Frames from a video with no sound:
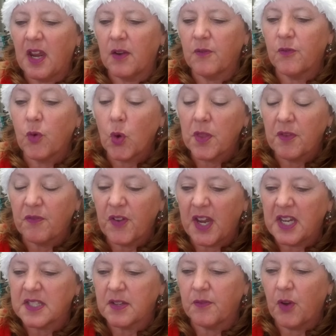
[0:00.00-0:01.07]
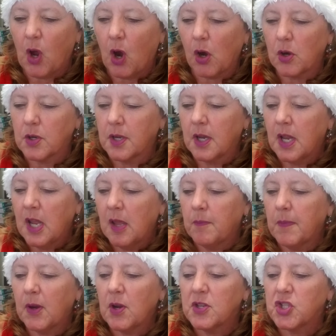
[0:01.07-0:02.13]
for the faint of heart.
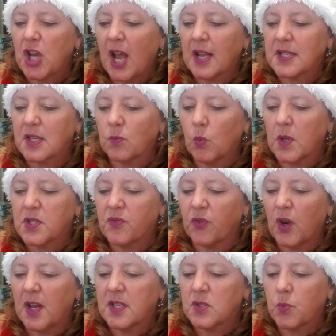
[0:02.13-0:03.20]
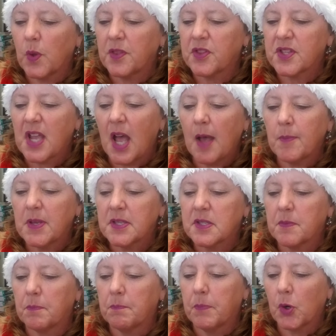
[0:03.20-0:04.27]
Mary Jackson was friends with Thomas
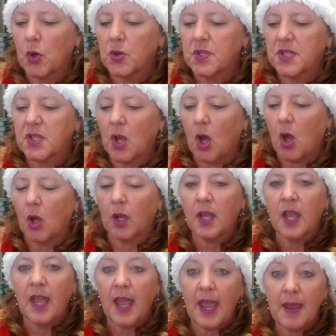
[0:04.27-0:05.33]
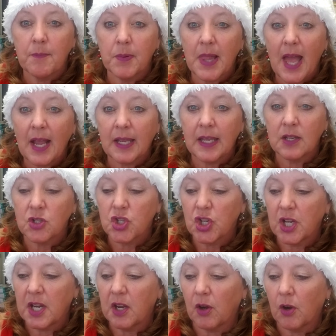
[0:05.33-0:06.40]
Birdsong, a black
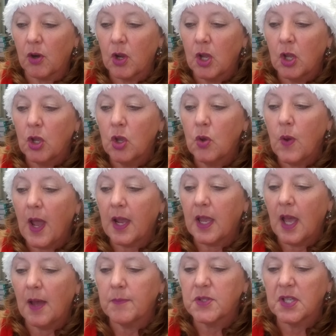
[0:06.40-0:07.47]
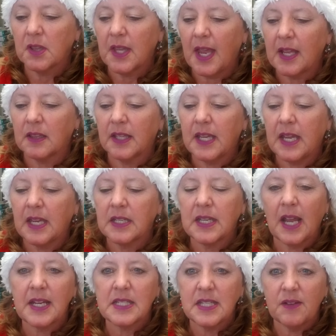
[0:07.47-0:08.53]
engineer who had come to Langley in
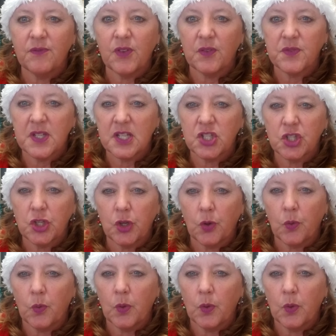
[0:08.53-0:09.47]
1952.